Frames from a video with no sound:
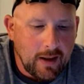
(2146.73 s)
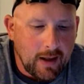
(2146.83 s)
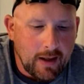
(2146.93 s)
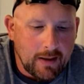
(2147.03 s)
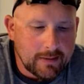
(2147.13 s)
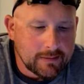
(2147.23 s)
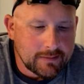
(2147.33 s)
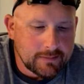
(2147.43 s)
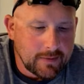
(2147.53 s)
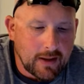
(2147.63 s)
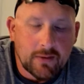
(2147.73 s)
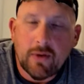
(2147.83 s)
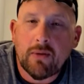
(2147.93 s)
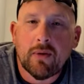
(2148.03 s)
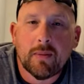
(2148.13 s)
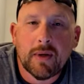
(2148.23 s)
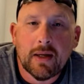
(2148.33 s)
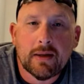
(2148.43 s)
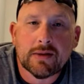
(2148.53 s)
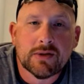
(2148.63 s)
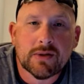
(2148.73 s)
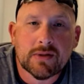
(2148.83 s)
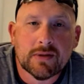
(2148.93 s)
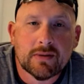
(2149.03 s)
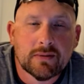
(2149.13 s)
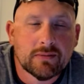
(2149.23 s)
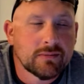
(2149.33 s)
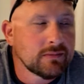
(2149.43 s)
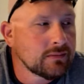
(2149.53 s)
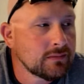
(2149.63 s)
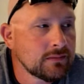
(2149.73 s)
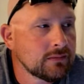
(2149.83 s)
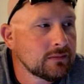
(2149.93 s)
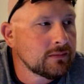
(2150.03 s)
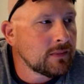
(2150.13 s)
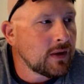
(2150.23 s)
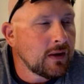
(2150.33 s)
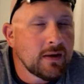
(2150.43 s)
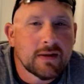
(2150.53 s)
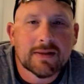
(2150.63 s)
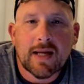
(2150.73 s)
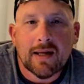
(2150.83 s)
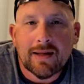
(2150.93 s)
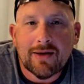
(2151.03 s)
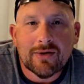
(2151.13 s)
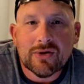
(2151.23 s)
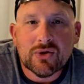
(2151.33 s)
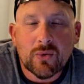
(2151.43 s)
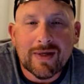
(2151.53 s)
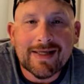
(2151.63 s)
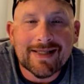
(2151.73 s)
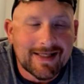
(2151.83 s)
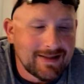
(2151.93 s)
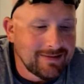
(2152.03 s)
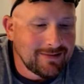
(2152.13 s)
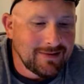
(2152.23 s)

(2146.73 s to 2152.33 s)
I, I don't know. I mean, it's just the Skyliner is so easy.